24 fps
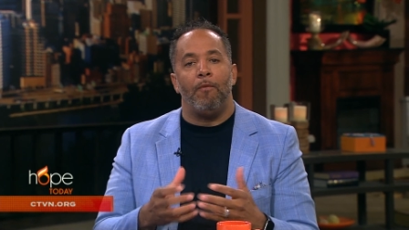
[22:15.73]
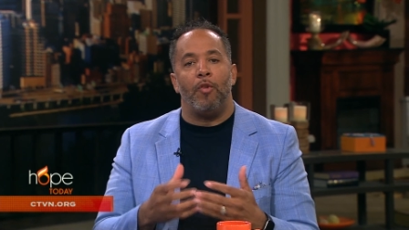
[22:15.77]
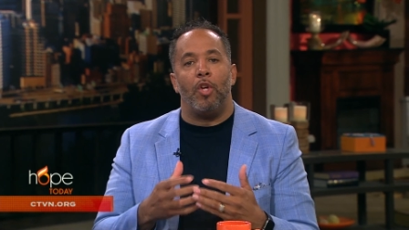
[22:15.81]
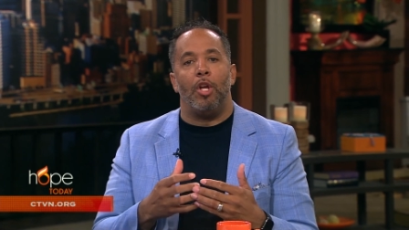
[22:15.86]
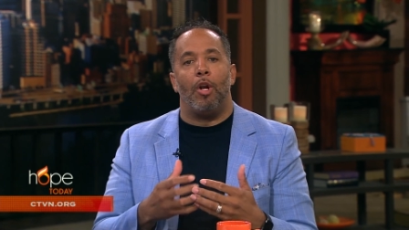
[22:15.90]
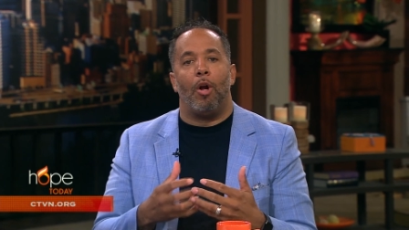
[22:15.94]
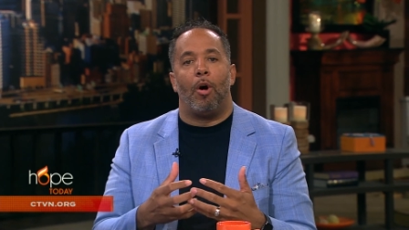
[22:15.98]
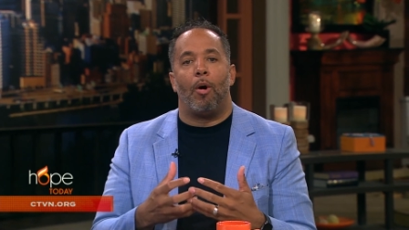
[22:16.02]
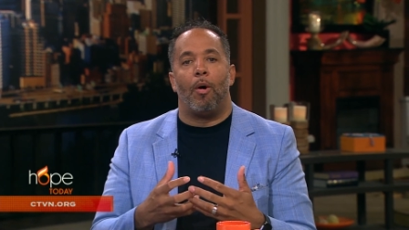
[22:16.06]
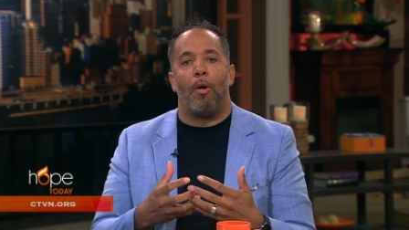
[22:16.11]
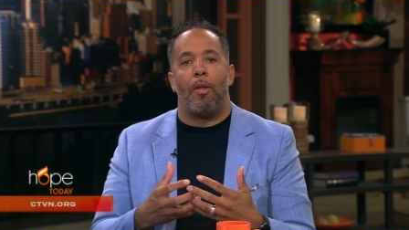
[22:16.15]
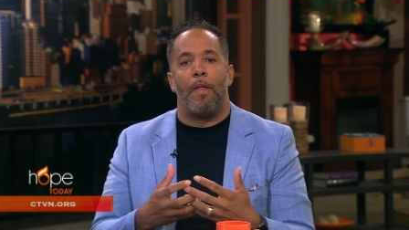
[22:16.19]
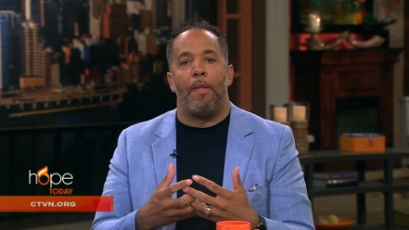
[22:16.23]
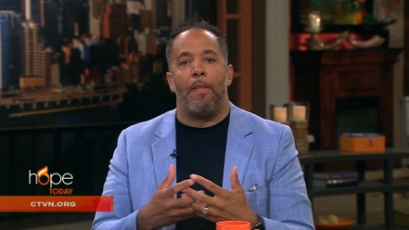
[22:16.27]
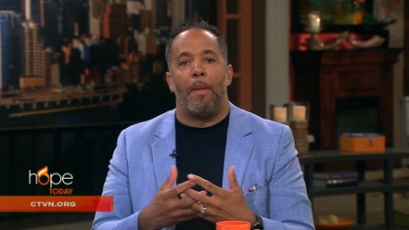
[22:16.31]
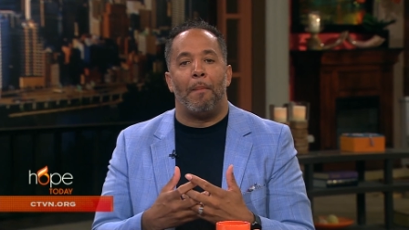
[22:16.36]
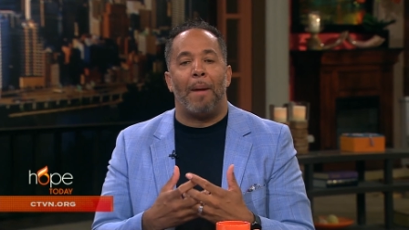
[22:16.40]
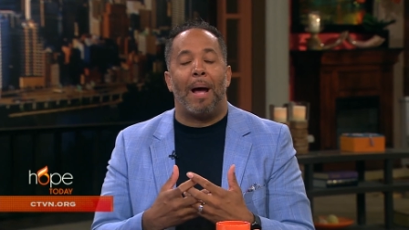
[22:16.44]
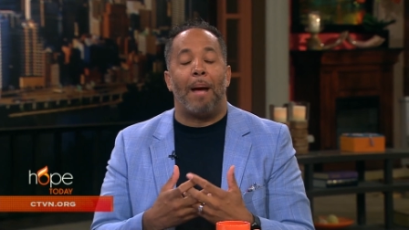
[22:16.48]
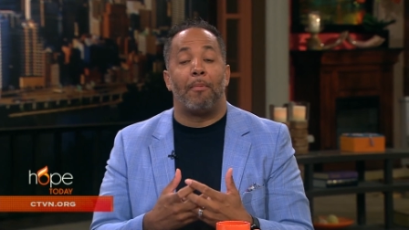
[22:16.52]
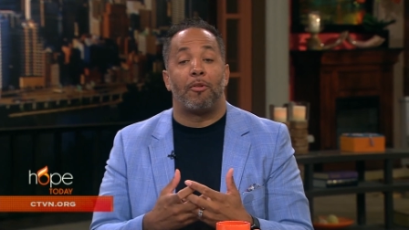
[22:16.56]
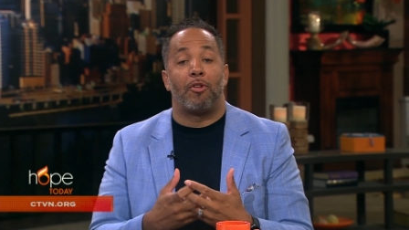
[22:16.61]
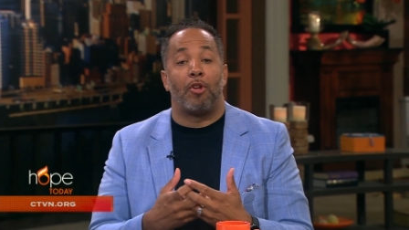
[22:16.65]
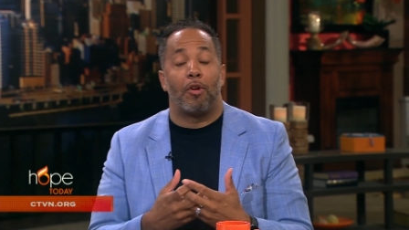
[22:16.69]
You know, the
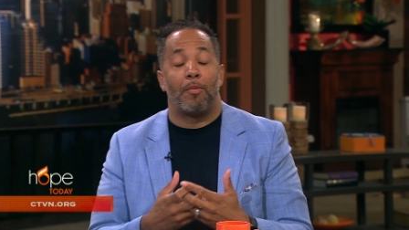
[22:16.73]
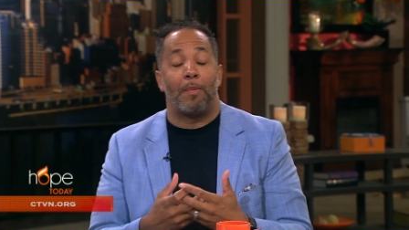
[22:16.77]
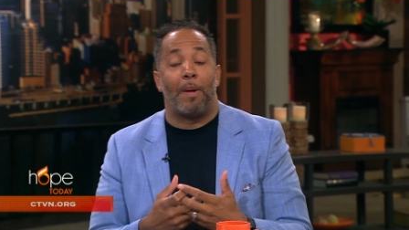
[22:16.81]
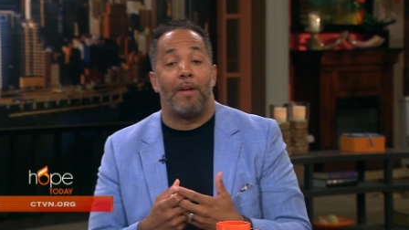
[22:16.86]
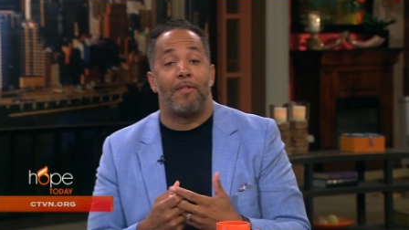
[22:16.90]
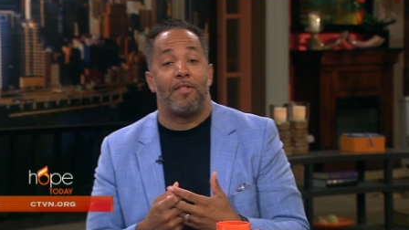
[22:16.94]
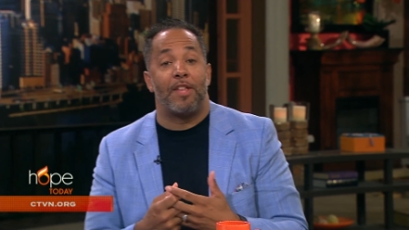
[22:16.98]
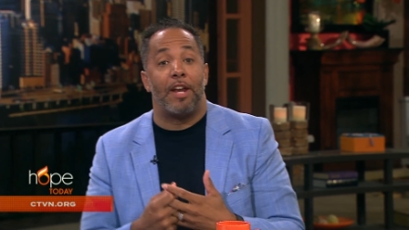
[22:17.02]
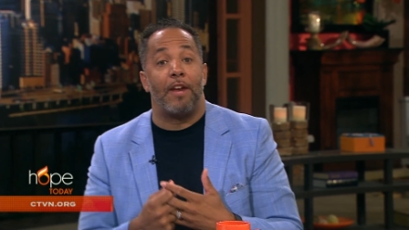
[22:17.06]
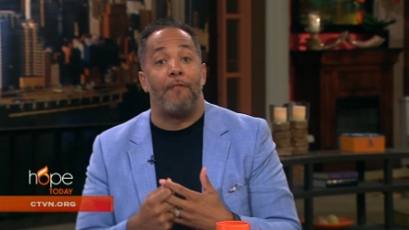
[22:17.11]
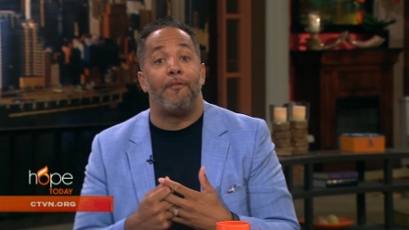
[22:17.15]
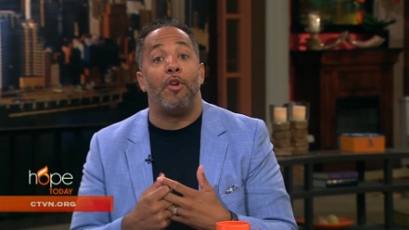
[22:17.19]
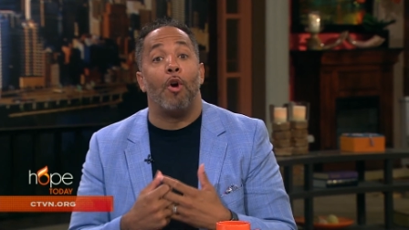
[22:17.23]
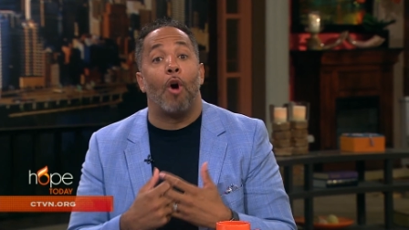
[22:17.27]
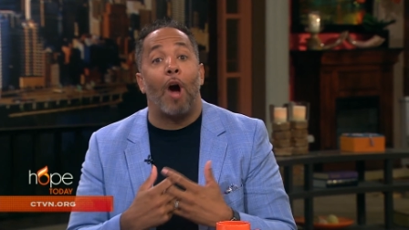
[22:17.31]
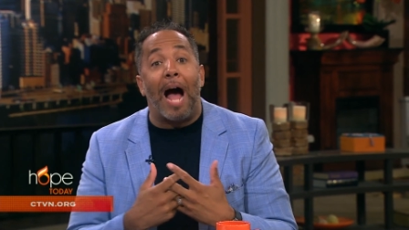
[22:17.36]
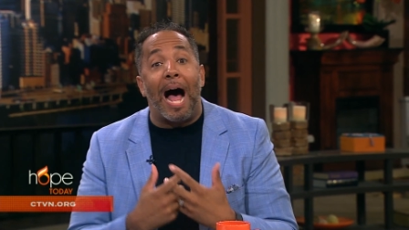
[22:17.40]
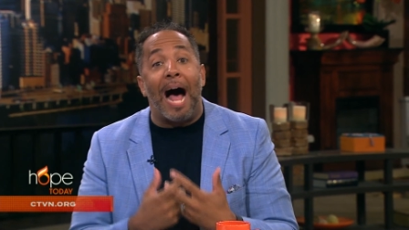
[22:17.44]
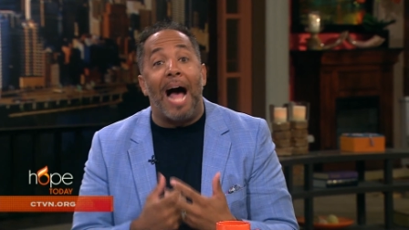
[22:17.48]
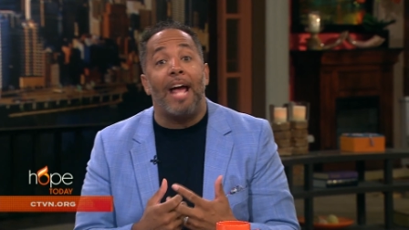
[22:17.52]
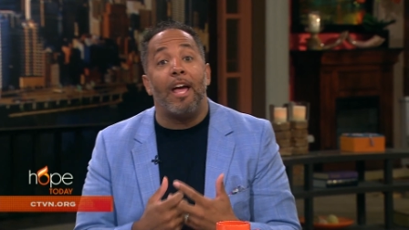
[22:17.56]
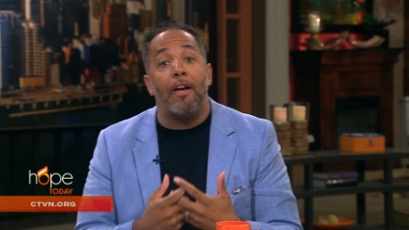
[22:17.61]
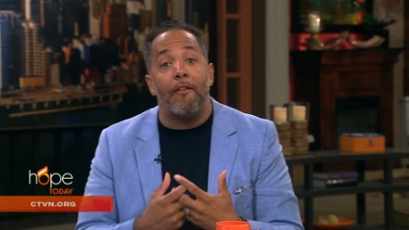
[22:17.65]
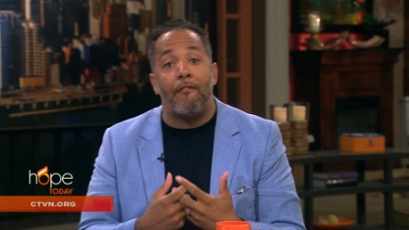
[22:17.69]
Bible talks about that if your
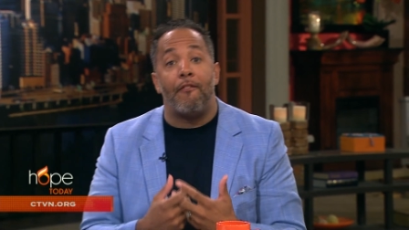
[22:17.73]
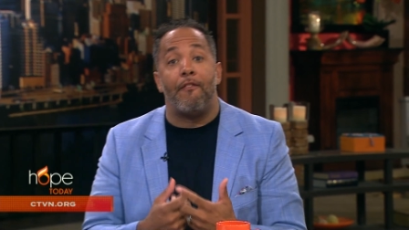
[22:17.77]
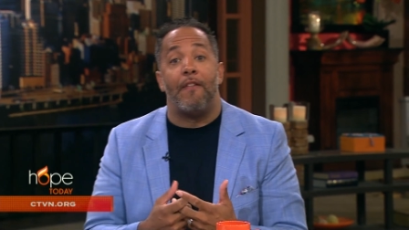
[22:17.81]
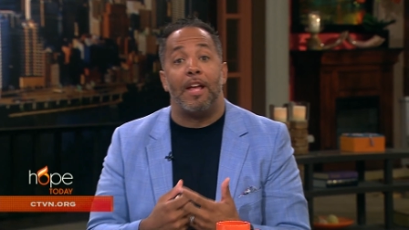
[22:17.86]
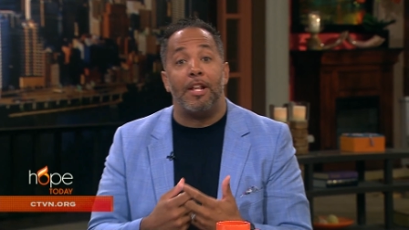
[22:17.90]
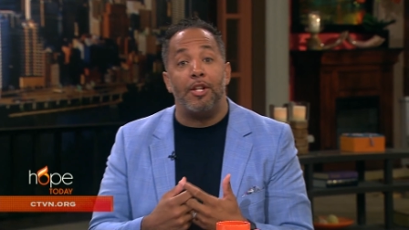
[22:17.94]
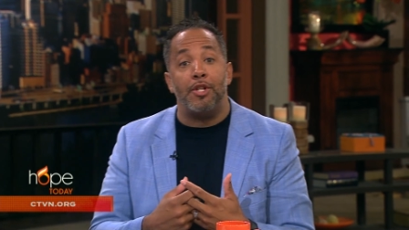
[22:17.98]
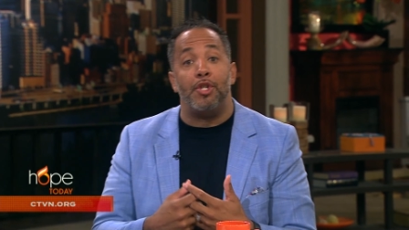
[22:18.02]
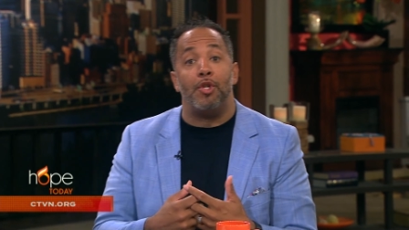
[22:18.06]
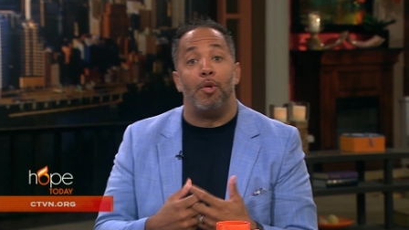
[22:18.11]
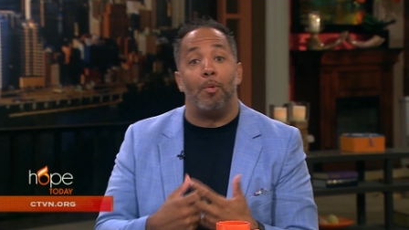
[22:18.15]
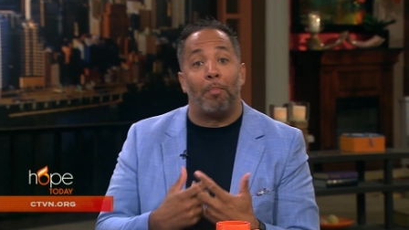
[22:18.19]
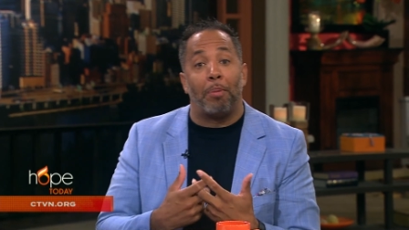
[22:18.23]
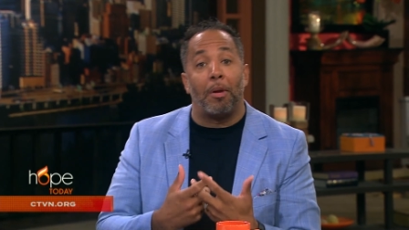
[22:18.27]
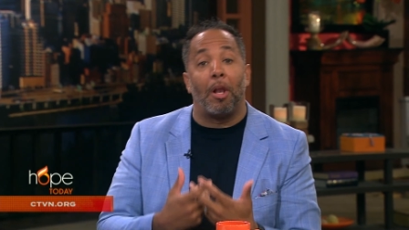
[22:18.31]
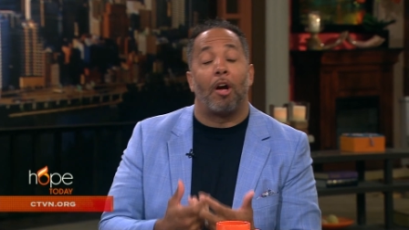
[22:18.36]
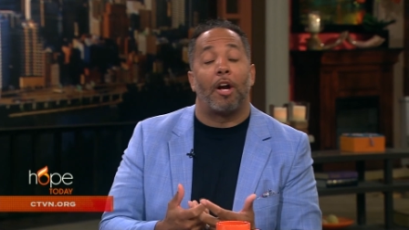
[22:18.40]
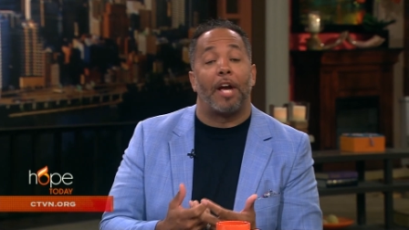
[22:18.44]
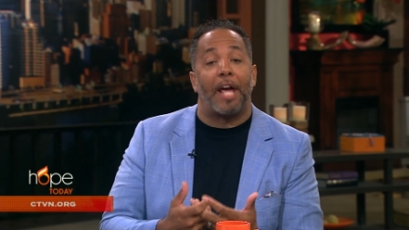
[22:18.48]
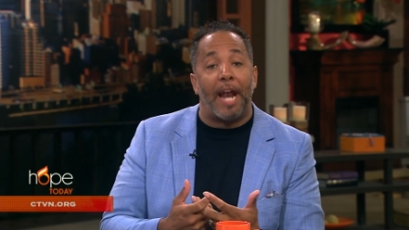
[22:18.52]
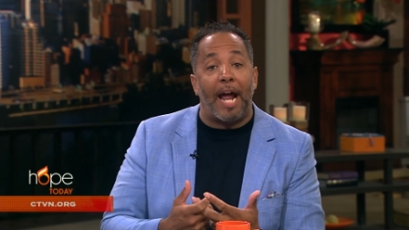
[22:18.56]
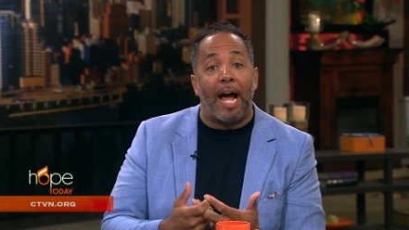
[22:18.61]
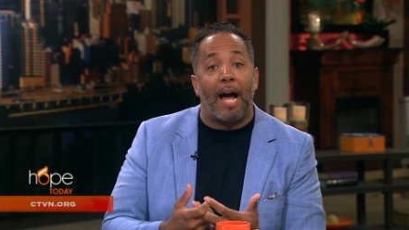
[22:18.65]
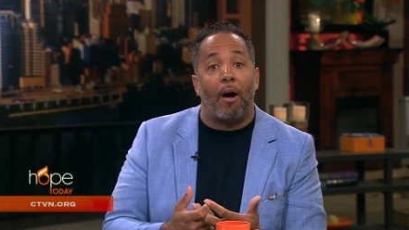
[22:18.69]
eye offends you,
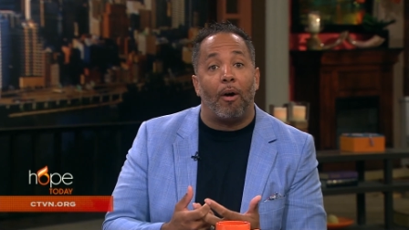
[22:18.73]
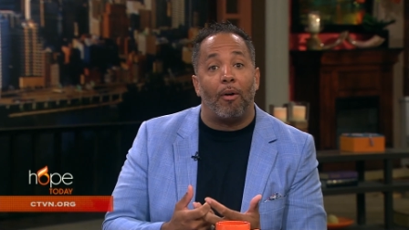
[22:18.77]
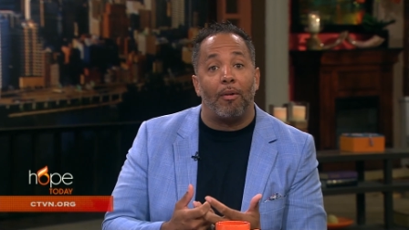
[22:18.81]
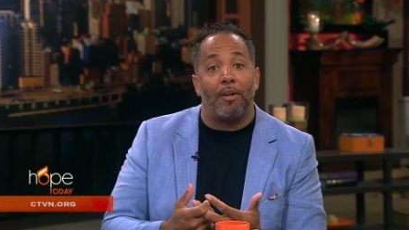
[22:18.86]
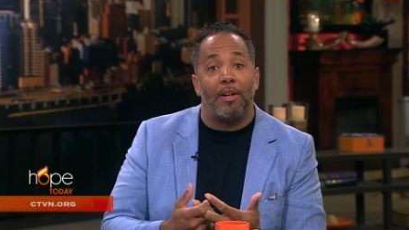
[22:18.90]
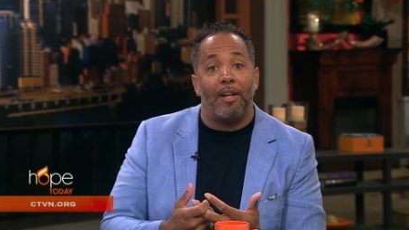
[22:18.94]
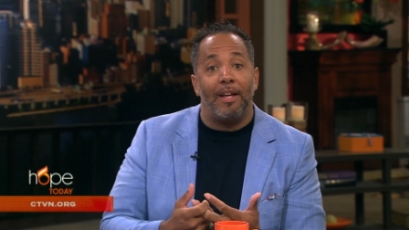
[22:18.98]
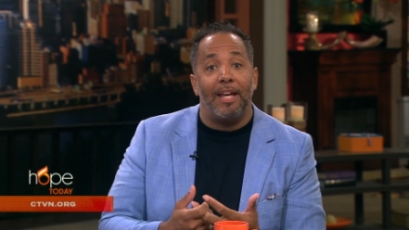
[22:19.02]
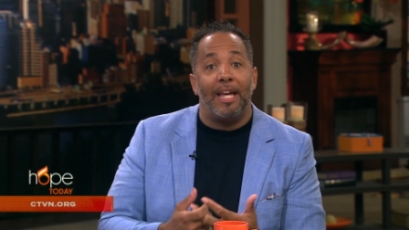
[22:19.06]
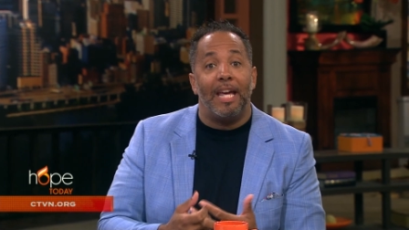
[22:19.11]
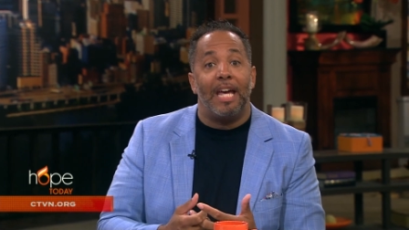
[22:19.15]
pluck it out.